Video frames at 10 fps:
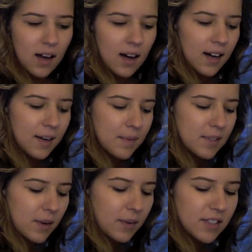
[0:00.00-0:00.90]
Um,
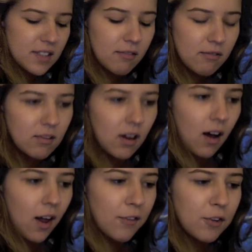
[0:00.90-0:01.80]
so it's
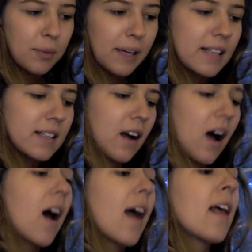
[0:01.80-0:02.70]
all over the place. I
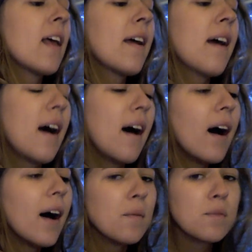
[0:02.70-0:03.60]
got
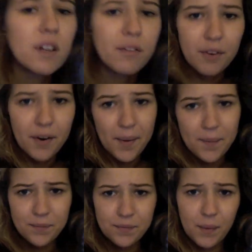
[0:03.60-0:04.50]
um, stuff
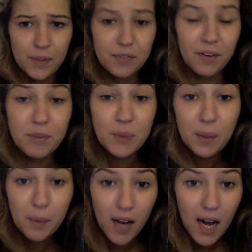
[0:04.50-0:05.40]
from, I went to Forever
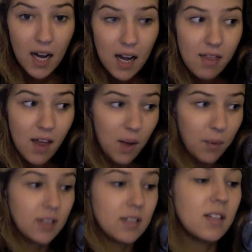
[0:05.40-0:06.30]
21, and then I
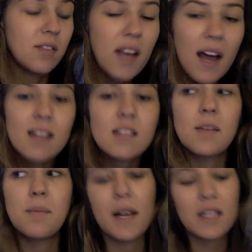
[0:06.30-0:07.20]
went to CVS
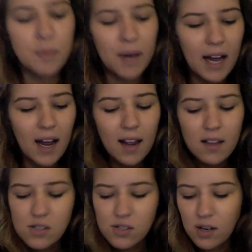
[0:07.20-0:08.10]
and Best Buy.
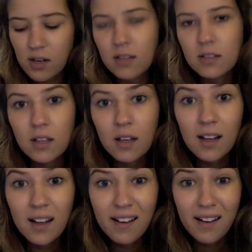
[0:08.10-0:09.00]
So,
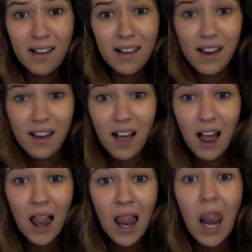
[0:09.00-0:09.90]
yeah,
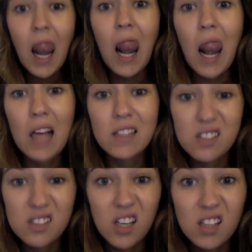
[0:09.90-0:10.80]

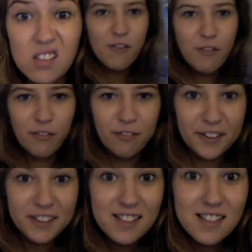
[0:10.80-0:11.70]
let's get started.
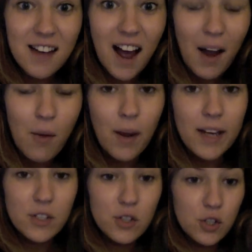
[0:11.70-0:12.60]
First, I went
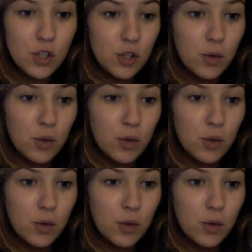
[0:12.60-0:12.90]
to